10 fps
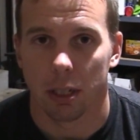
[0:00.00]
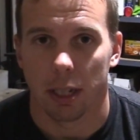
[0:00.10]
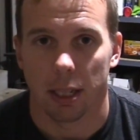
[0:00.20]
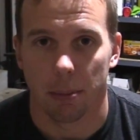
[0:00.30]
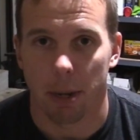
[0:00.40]

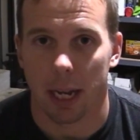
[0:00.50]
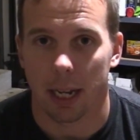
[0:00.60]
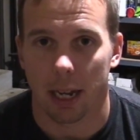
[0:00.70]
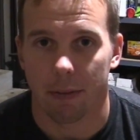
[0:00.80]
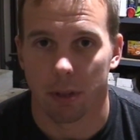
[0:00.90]
and the back
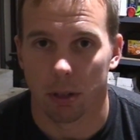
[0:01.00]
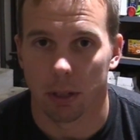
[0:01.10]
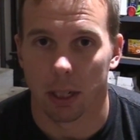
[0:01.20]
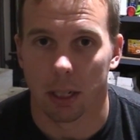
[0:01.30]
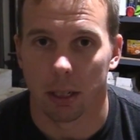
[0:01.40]
half
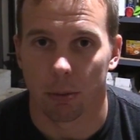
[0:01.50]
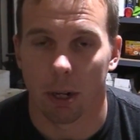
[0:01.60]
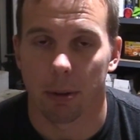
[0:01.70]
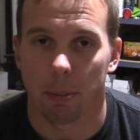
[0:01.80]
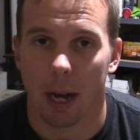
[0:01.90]
they'll
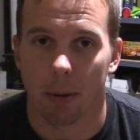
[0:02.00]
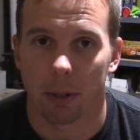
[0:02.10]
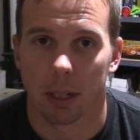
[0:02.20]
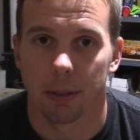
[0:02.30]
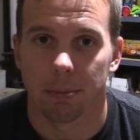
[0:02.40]
ramp the
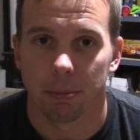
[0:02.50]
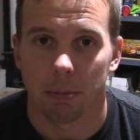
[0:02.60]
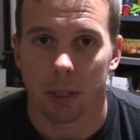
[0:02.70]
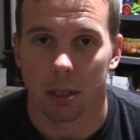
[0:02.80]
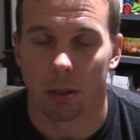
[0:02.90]
power in.
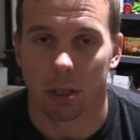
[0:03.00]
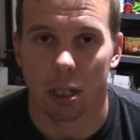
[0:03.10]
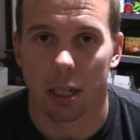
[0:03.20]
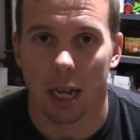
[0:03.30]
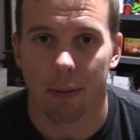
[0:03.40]
So it's
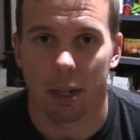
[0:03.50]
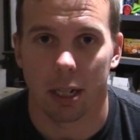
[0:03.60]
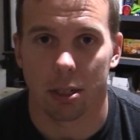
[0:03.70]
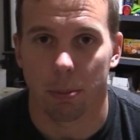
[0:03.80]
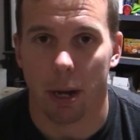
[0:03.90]
good to have that
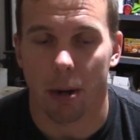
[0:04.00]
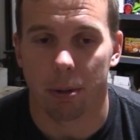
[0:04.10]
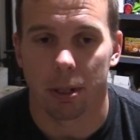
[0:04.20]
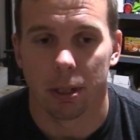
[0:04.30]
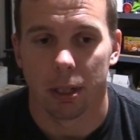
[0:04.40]
extra power.